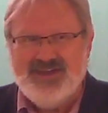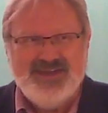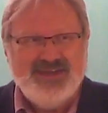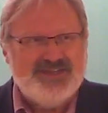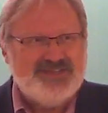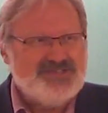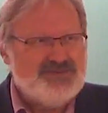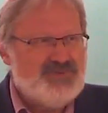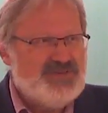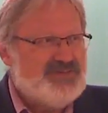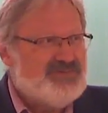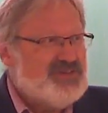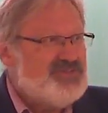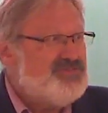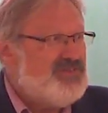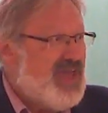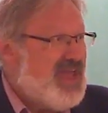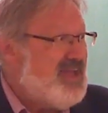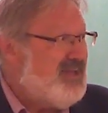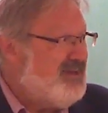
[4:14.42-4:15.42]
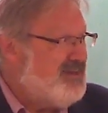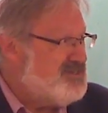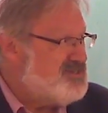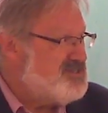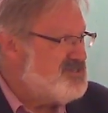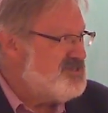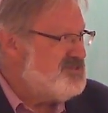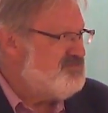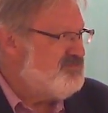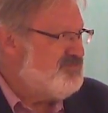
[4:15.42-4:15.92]
is a bit of a
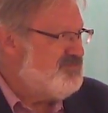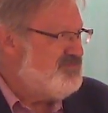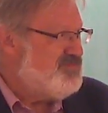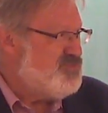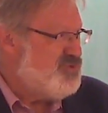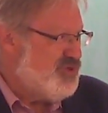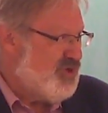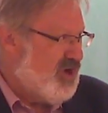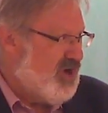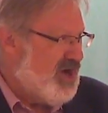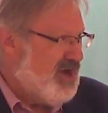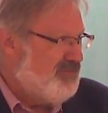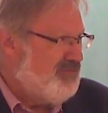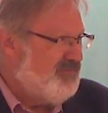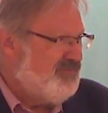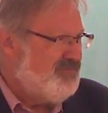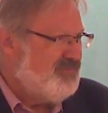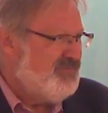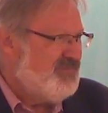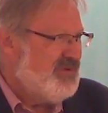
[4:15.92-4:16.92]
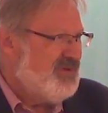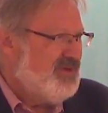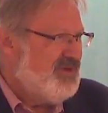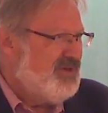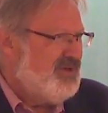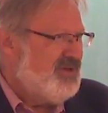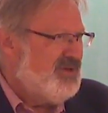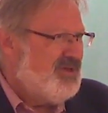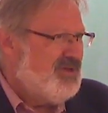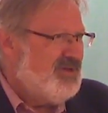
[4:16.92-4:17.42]
thankless job.
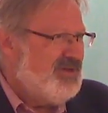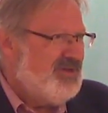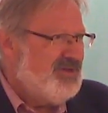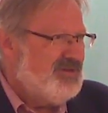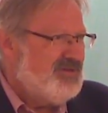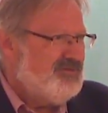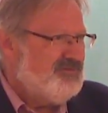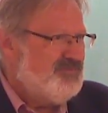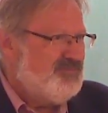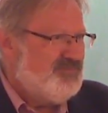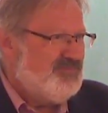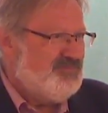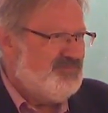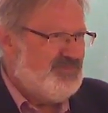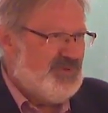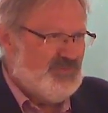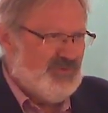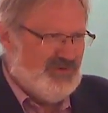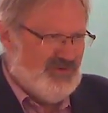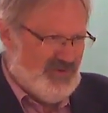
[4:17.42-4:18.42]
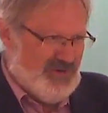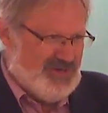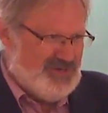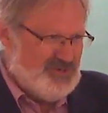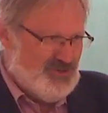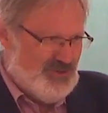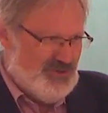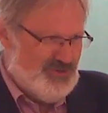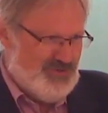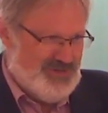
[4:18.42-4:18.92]
People already
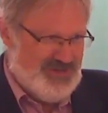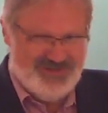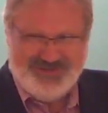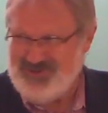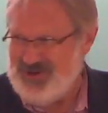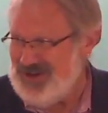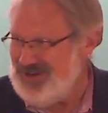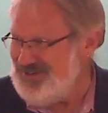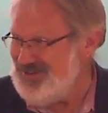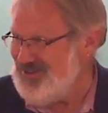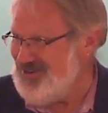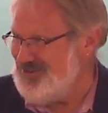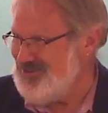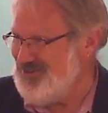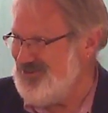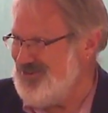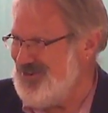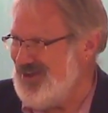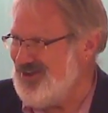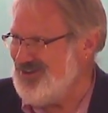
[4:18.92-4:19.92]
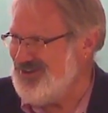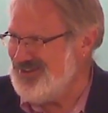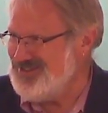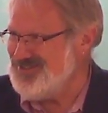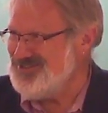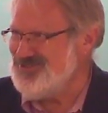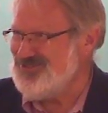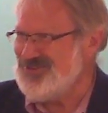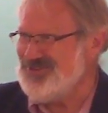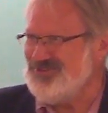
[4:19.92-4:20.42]
told you this, right? You're not going to just sort